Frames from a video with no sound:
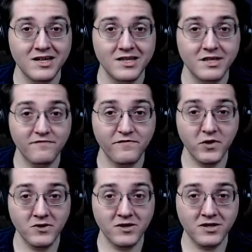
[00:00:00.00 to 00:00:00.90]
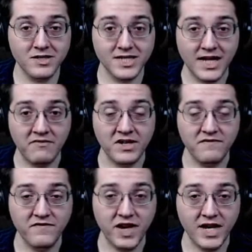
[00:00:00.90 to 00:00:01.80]
the full
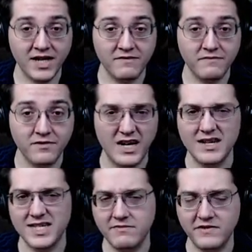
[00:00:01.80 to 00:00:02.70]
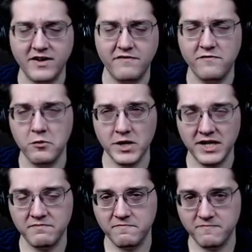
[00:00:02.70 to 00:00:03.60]
75, not 75,
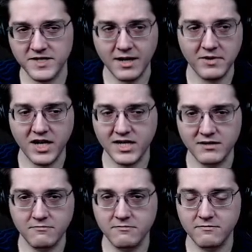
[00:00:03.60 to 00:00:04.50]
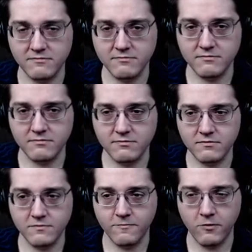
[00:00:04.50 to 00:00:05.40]
40 some odd
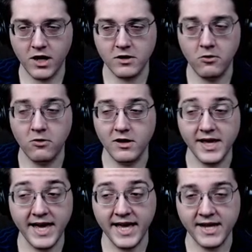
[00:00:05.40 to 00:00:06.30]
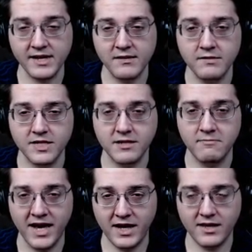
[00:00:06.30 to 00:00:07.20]
raw coal in to
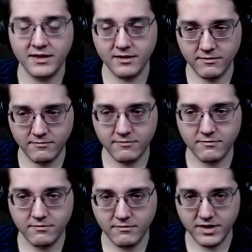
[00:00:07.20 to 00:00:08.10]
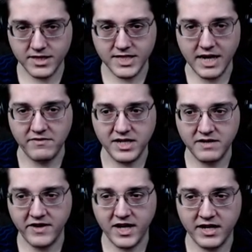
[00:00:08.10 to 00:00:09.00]
make the
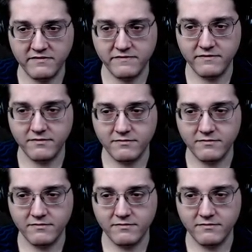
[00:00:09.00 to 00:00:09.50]
75